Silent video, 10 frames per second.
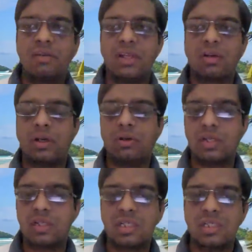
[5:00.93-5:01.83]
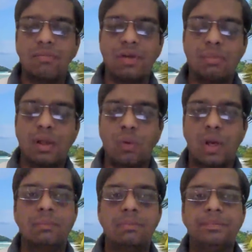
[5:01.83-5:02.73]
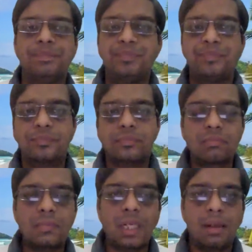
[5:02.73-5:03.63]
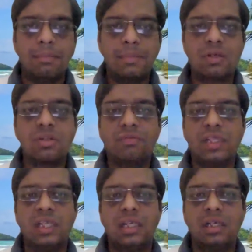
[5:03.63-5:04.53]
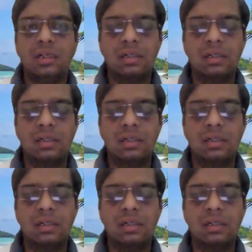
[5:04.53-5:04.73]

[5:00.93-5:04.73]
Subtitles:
We are going to discuss them one by one. Because of the